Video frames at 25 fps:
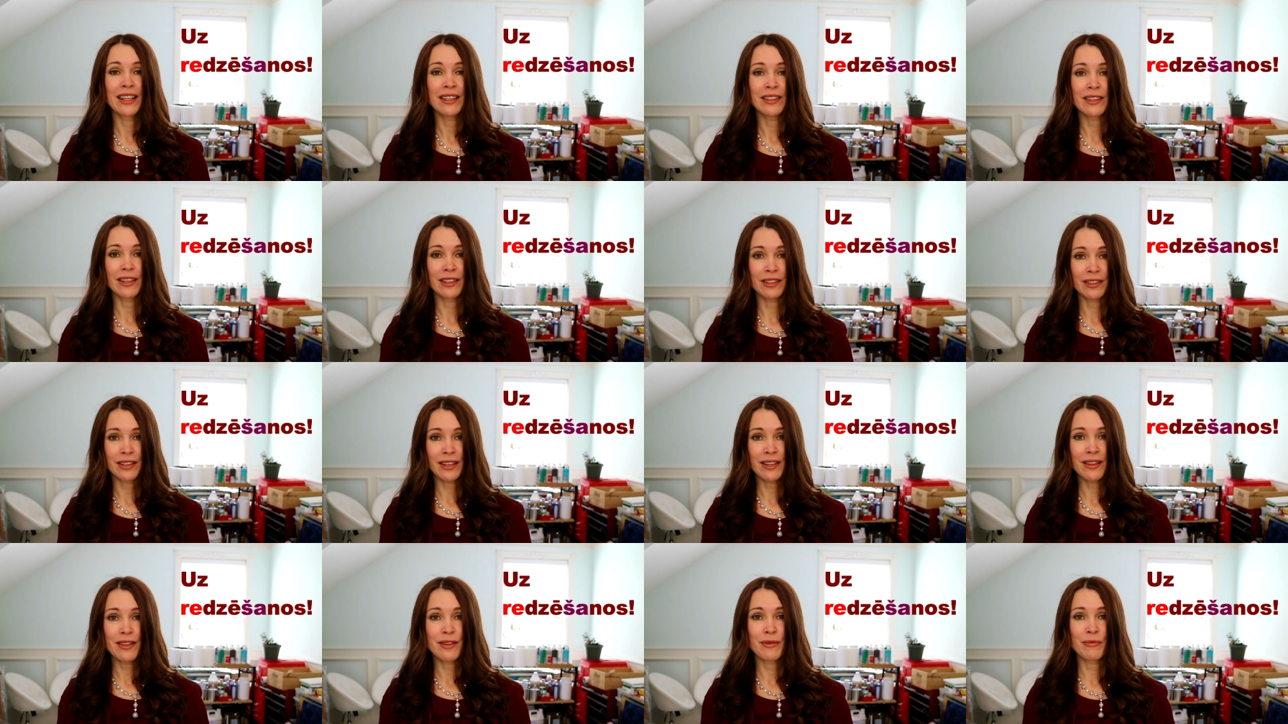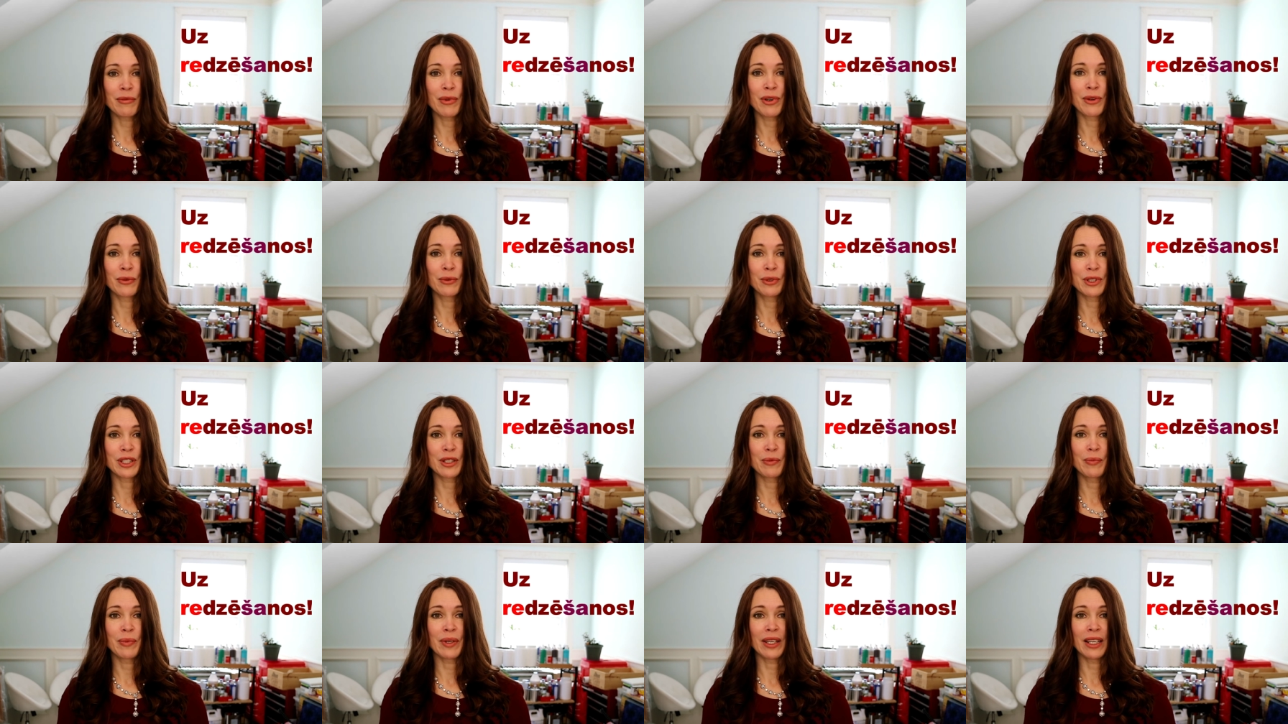The rhythm
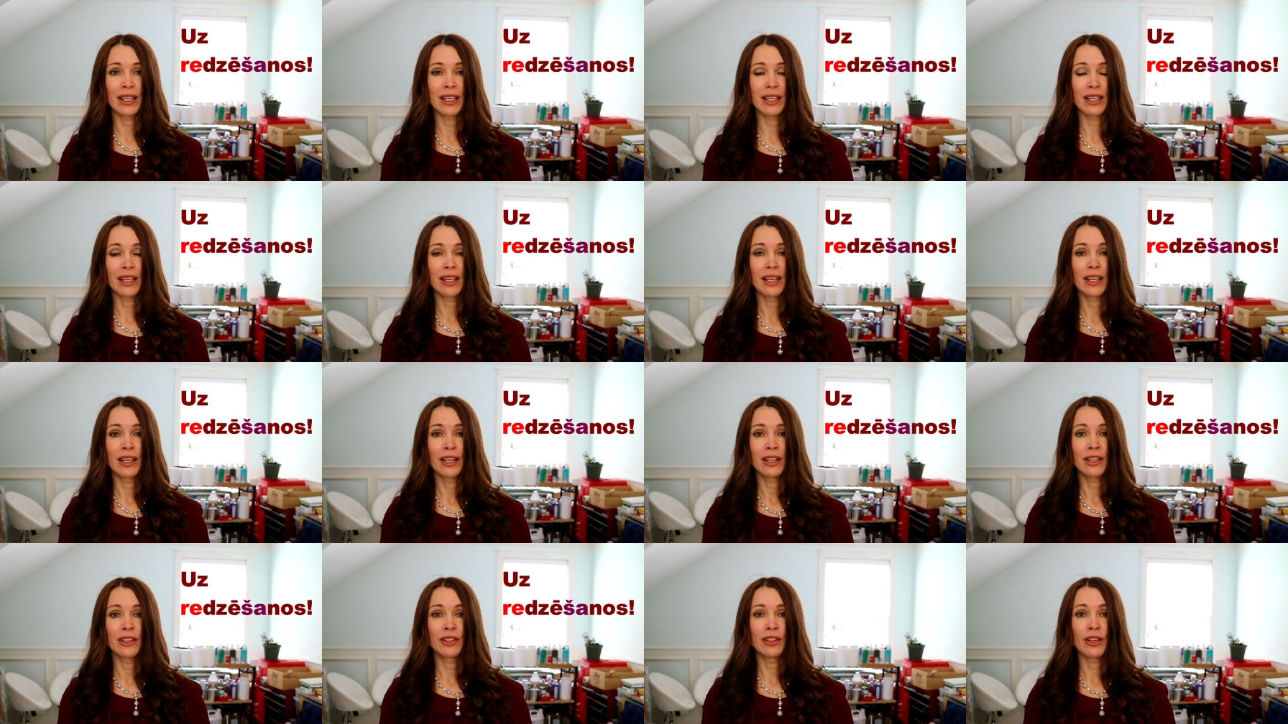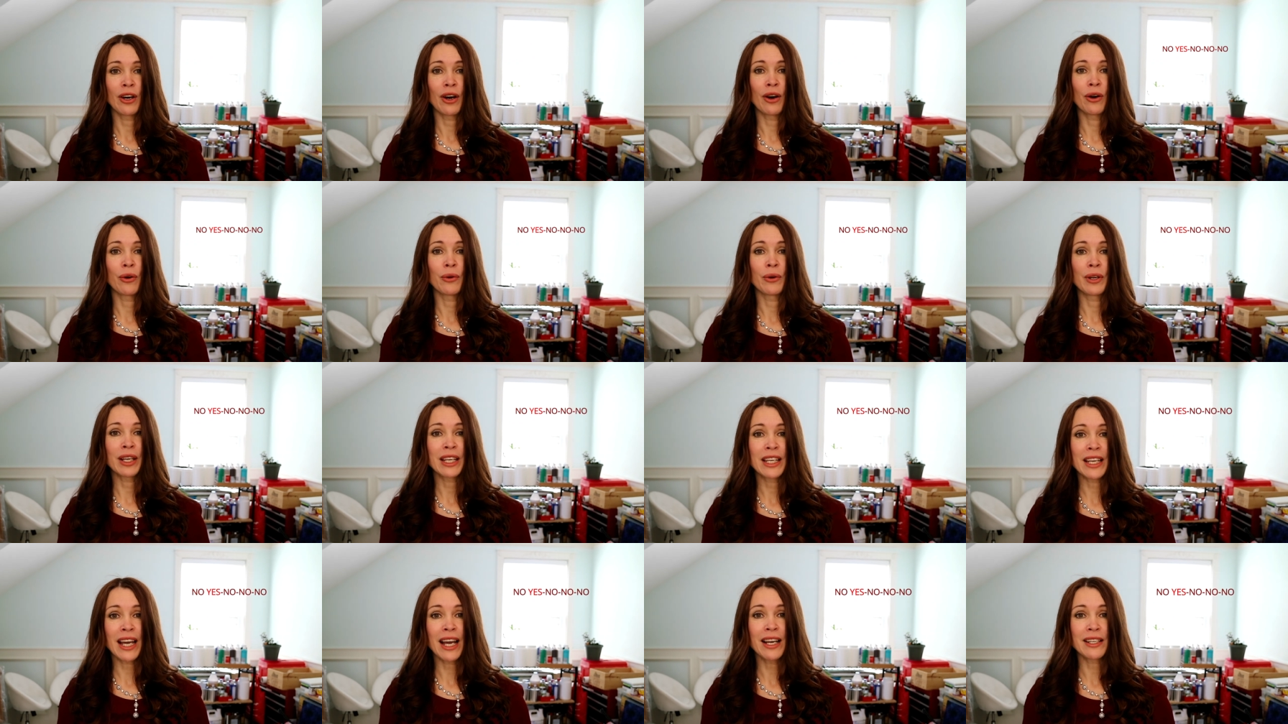would be no,
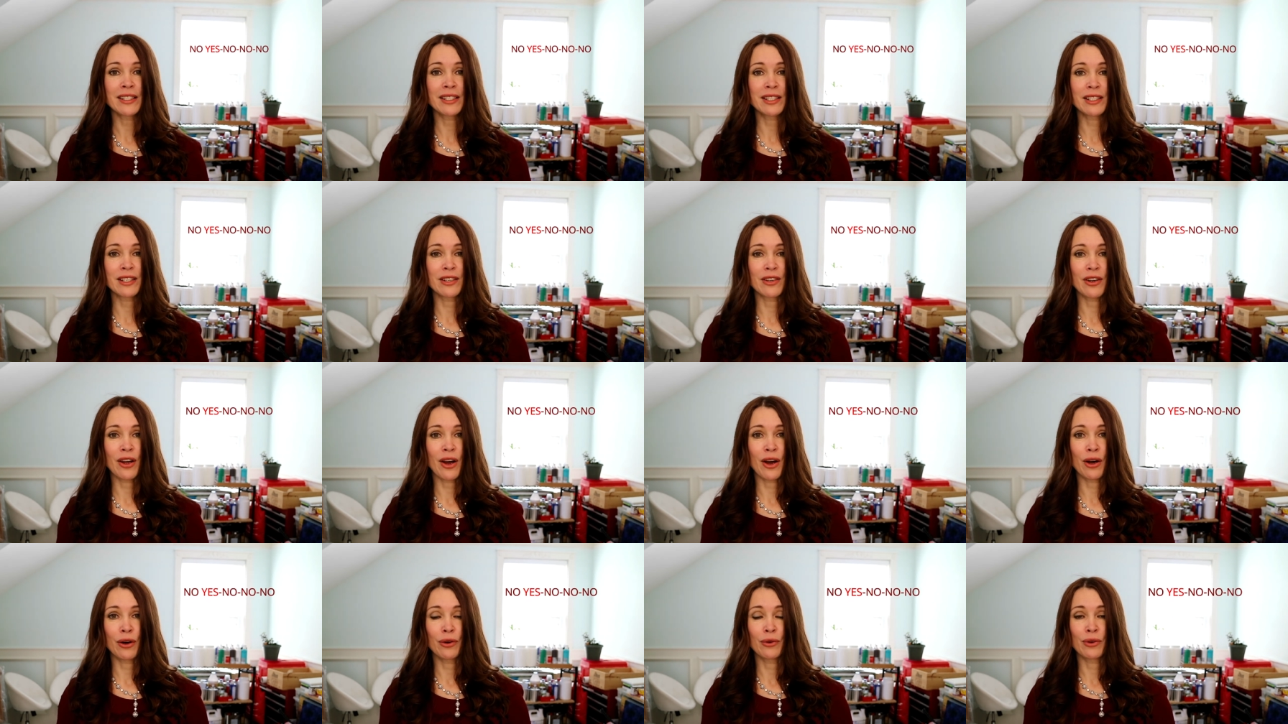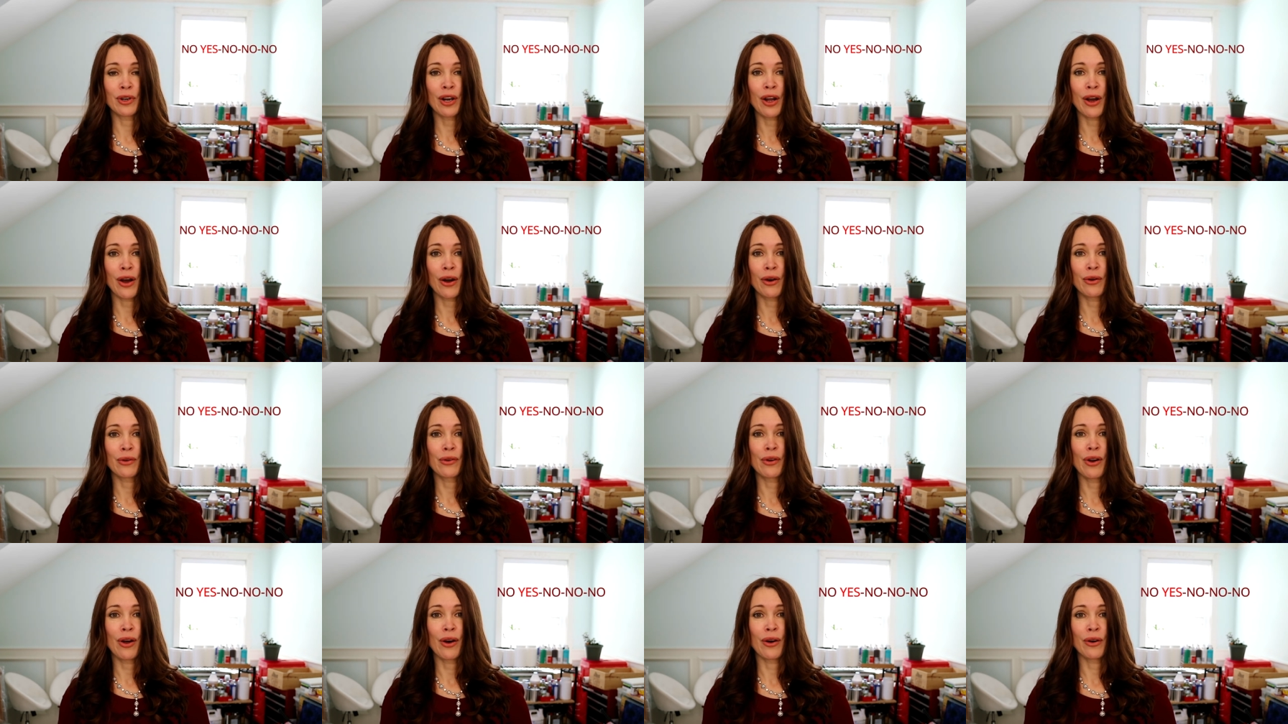yes, no,
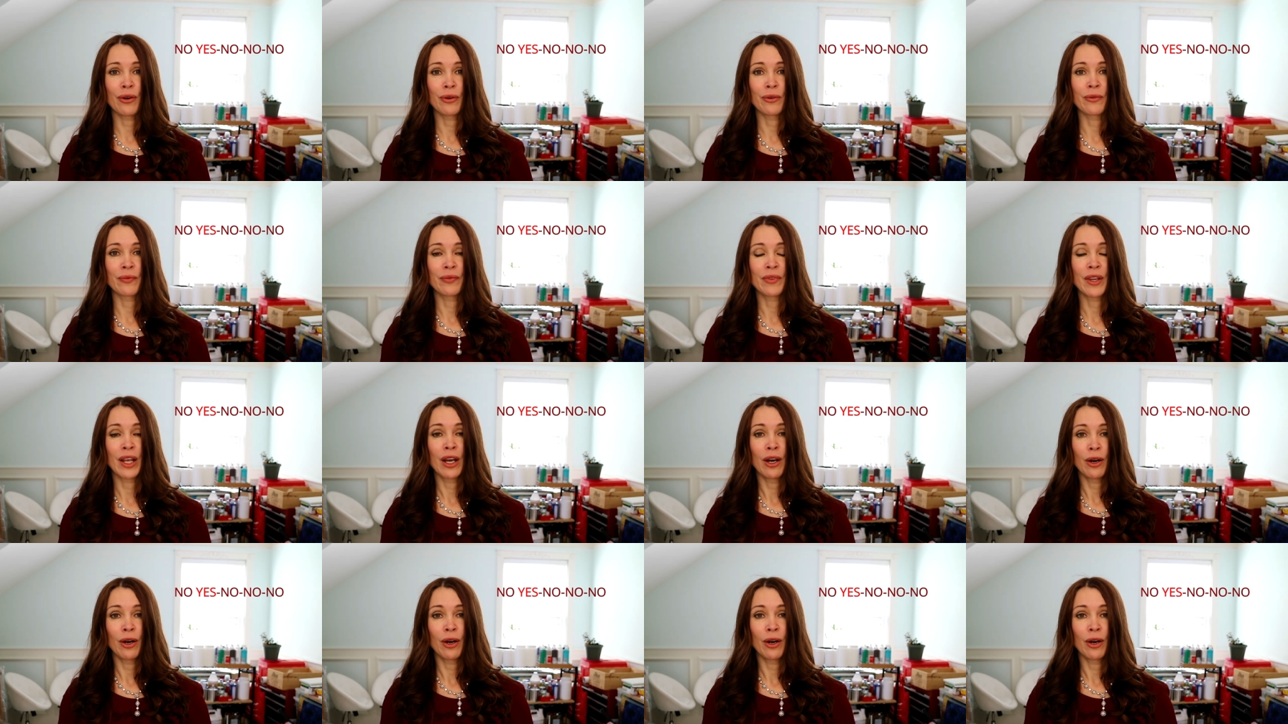no, no,